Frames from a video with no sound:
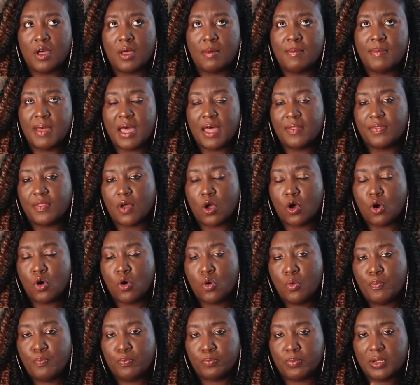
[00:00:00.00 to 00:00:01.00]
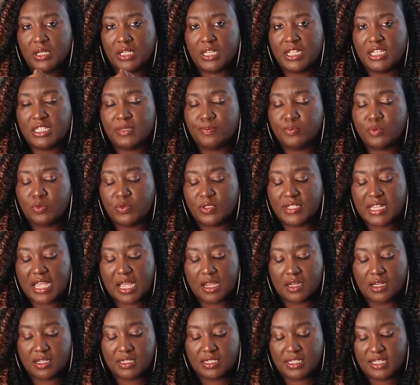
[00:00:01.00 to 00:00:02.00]
about the whole police
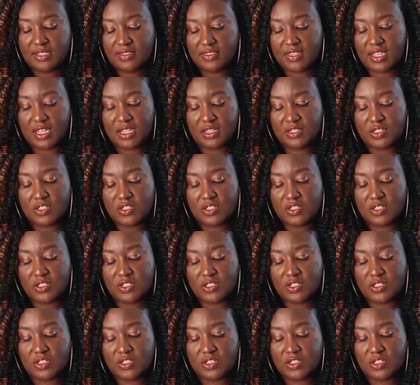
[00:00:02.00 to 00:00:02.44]
brutality thing?